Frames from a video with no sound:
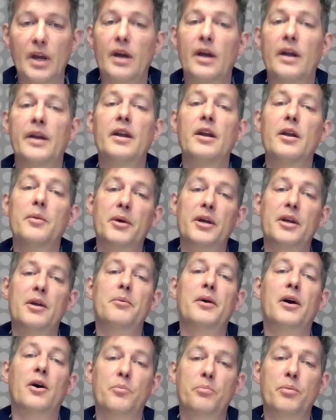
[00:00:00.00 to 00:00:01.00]
a little bit
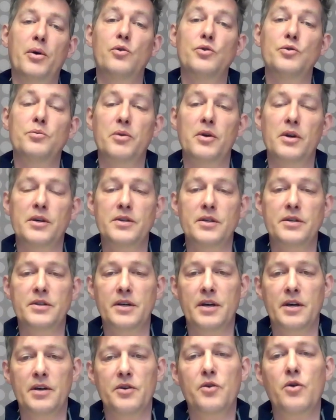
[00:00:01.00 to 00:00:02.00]
about
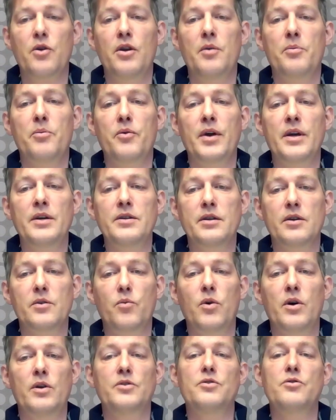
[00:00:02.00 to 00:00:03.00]
post-processing and collaboration
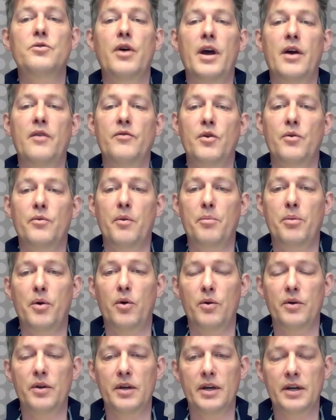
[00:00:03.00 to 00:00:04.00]
once you have your
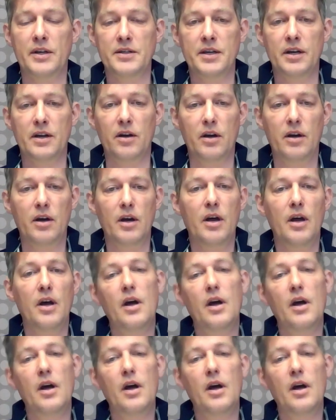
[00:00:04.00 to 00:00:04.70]
report in Excel,